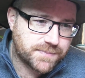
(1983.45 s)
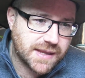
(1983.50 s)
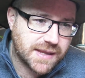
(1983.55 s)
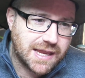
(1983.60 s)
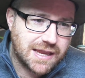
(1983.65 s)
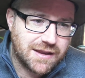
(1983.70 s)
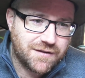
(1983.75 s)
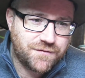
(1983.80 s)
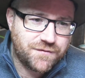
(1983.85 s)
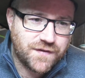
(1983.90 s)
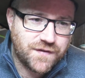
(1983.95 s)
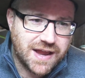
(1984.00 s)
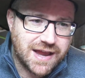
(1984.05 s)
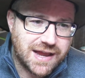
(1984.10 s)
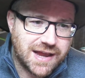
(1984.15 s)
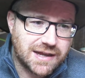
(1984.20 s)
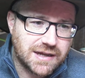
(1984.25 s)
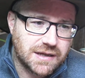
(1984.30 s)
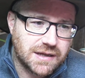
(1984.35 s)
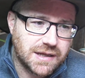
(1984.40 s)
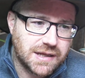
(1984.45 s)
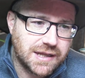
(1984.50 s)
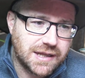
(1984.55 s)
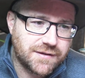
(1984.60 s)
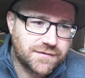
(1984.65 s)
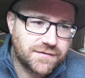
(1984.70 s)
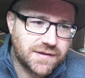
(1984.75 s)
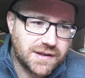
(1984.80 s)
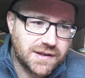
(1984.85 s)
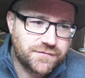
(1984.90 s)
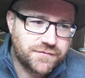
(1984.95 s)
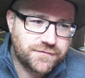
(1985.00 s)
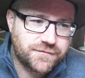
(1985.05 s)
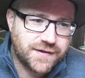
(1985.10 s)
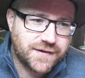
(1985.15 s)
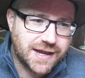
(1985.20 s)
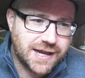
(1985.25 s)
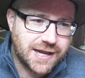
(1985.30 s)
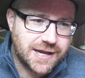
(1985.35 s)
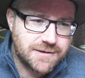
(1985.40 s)
If
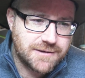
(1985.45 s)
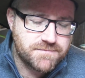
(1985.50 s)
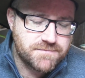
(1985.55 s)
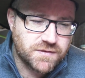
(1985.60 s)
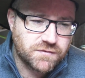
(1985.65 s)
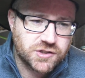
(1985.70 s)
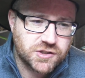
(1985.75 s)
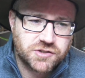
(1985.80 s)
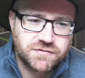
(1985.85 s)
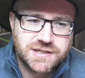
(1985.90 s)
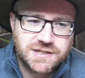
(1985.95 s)
Russia